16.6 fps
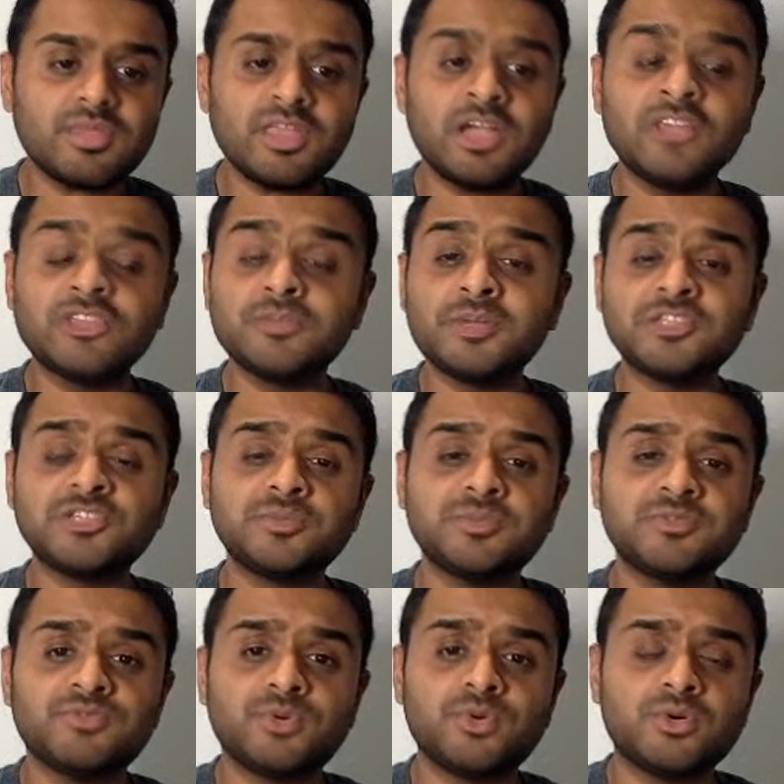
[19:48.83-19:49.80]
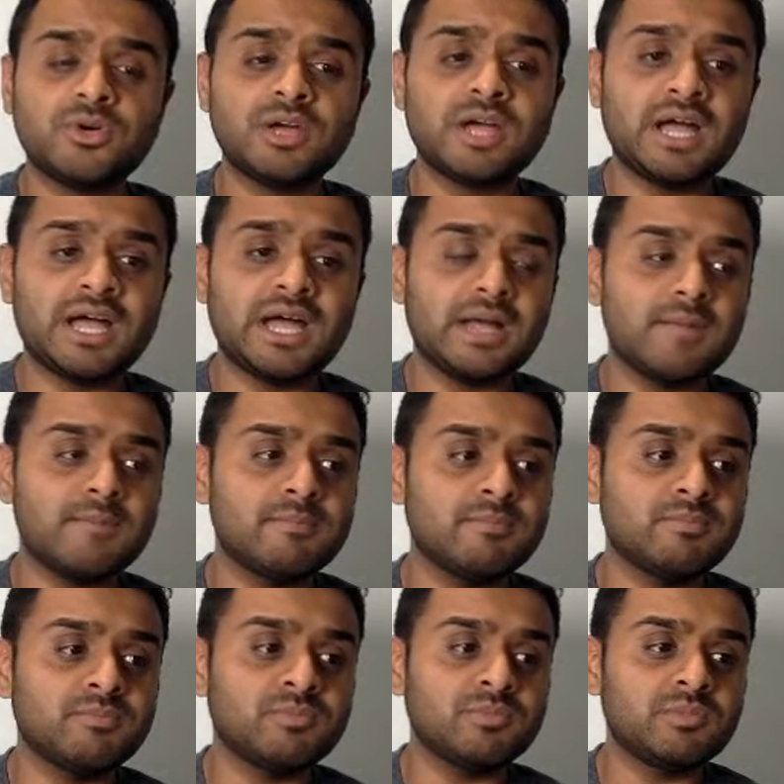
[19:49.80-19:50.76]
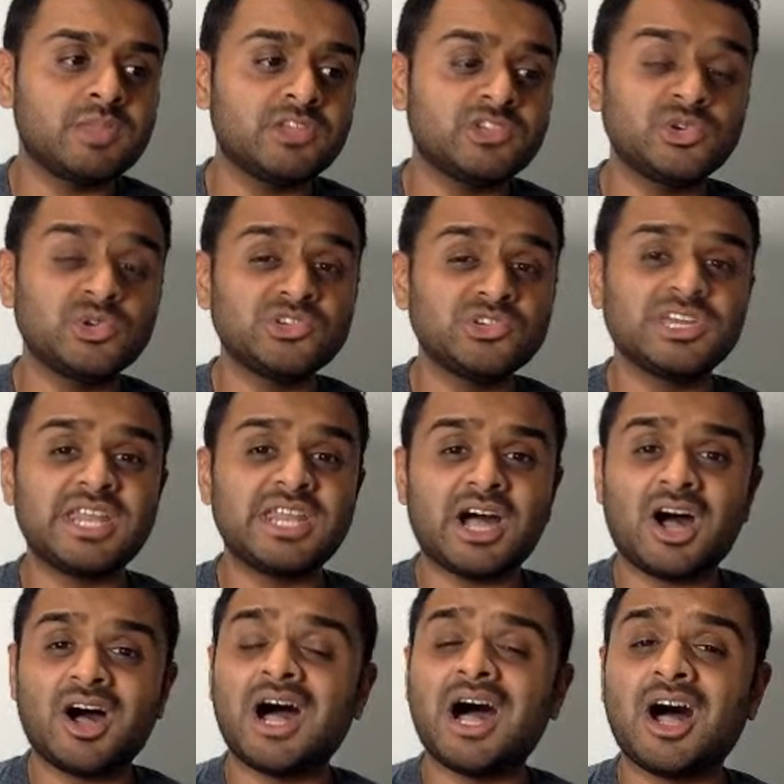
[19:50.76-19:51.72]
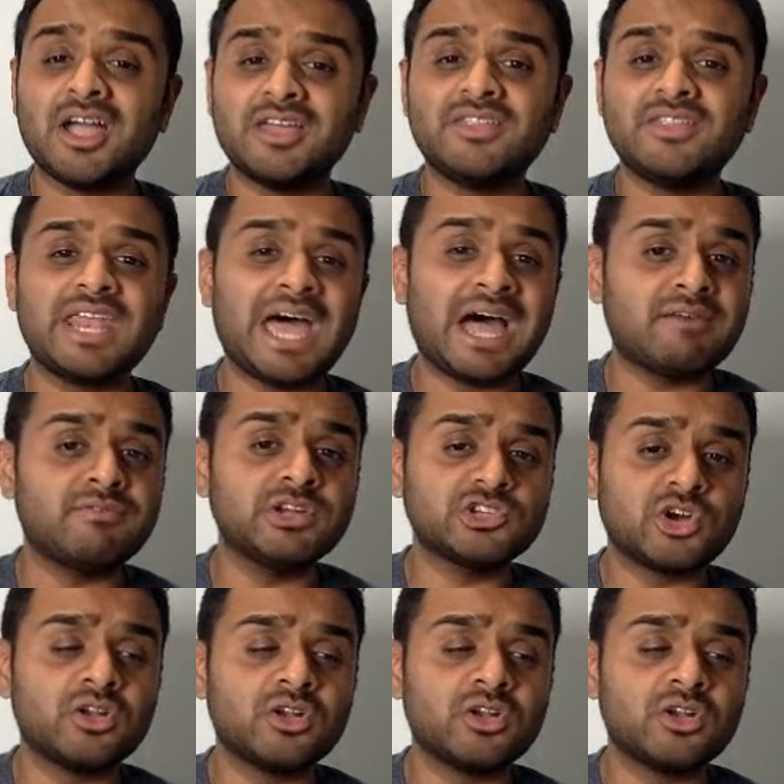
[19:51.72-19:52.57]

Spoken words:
as I mentioned before, there's usually a higher than average